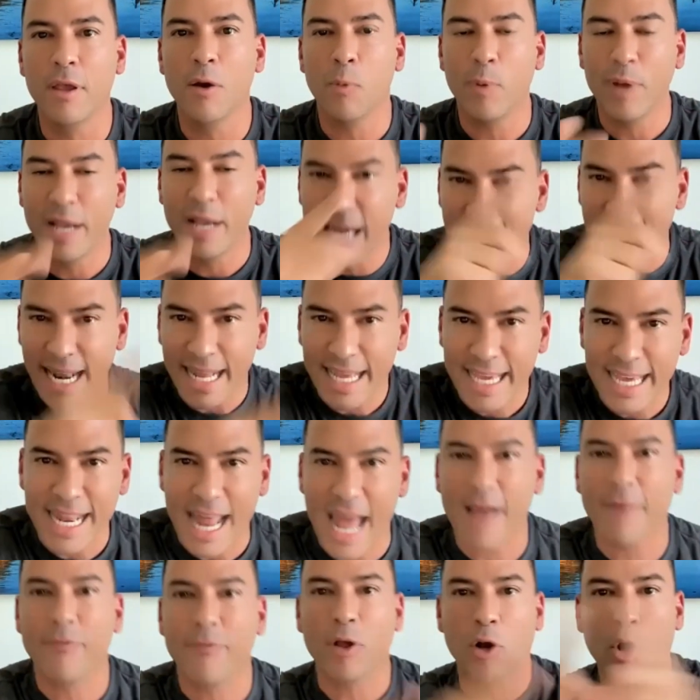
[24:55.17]
We got to get
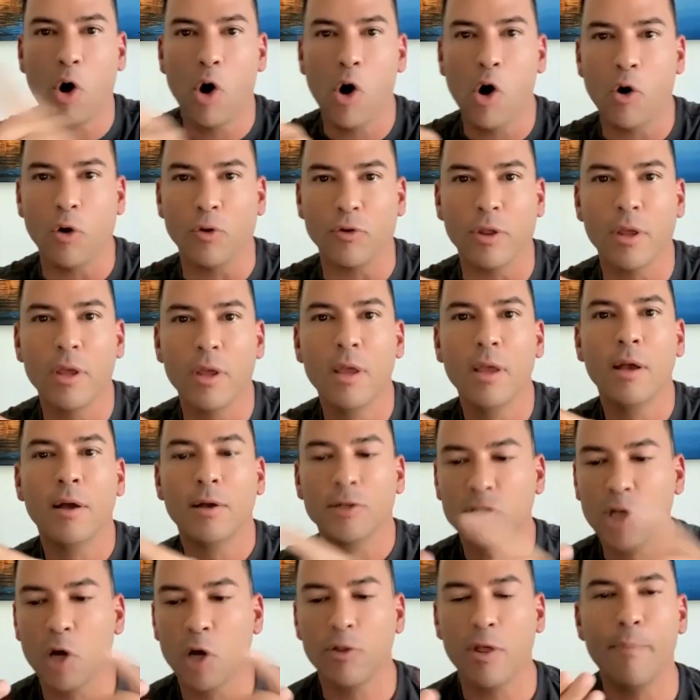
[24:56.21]
out of the cold.
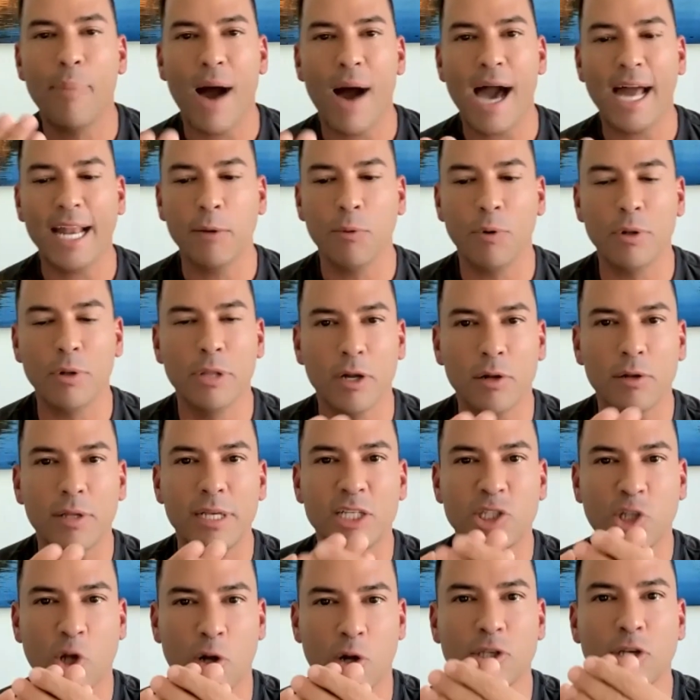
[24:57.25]
So the body will literally
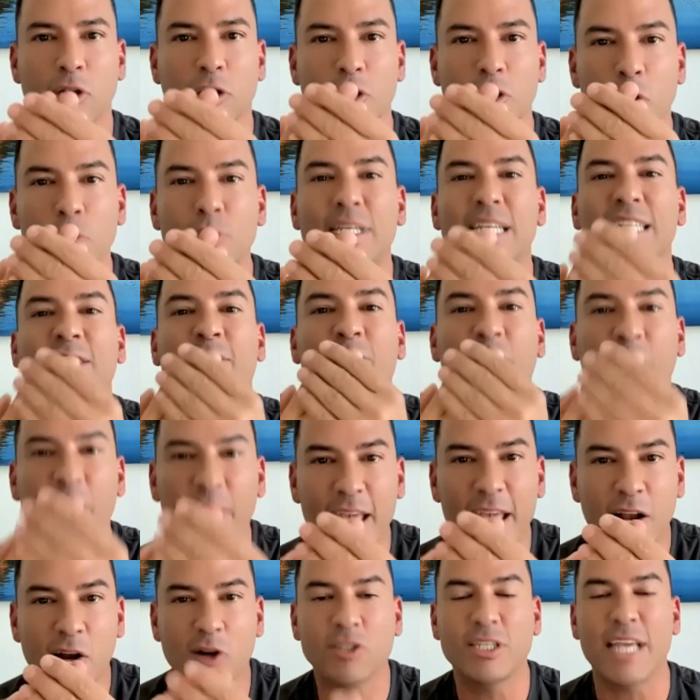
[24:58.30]
start to lose its
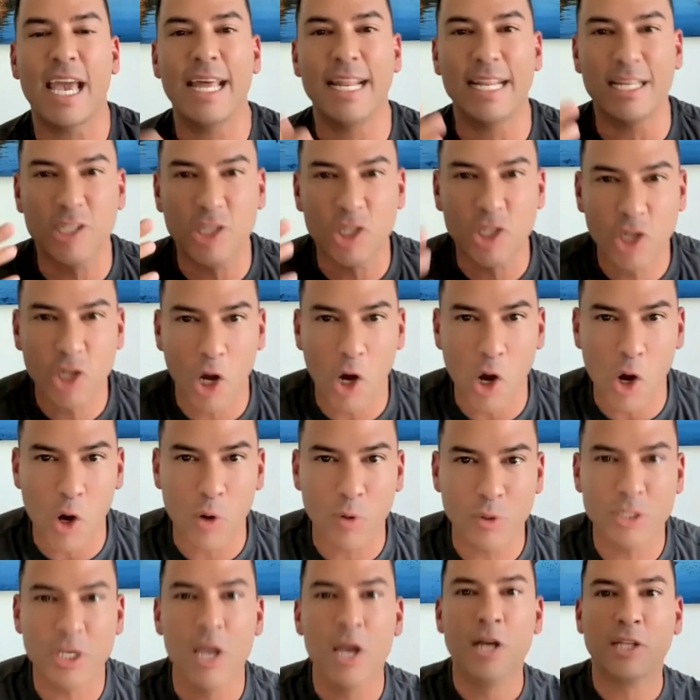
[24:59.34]
fingers and its
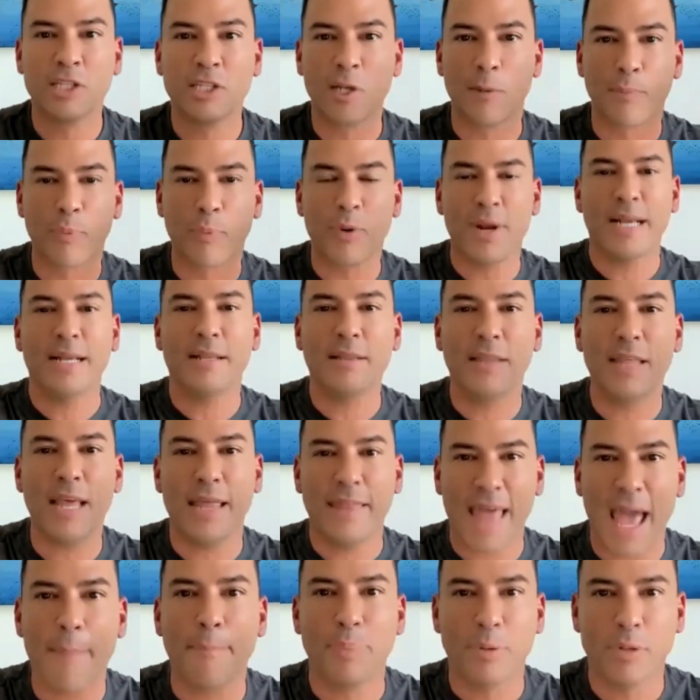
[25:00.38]
toes to bring
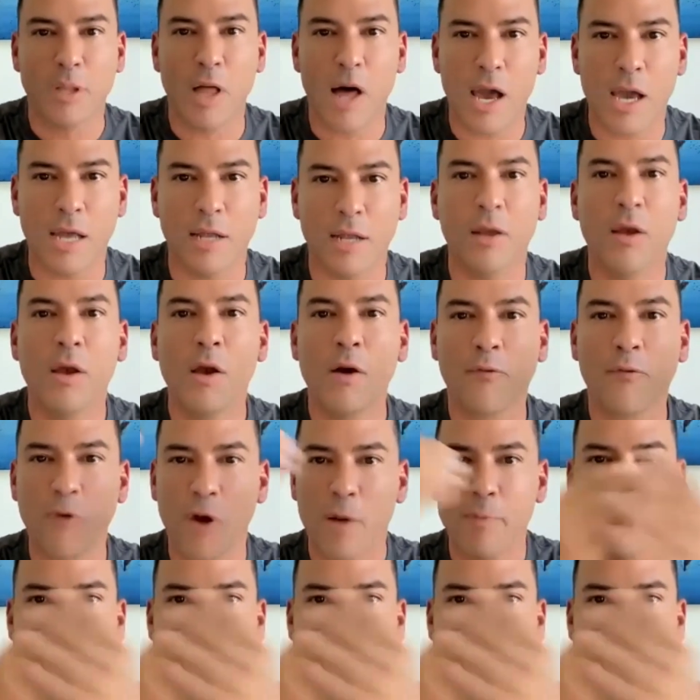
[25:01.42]
that blood from